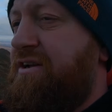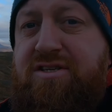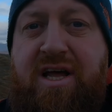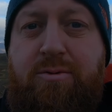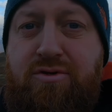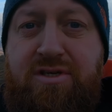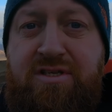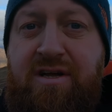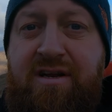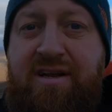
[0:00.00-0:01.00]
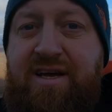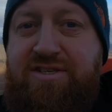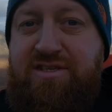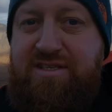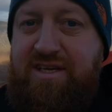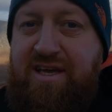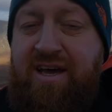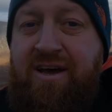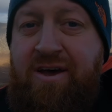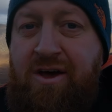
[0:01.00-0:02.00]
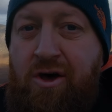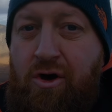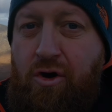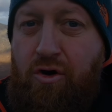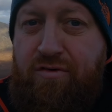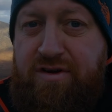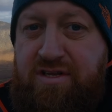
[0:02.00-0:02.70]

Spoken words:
are just absolutely stunning. As you can see, over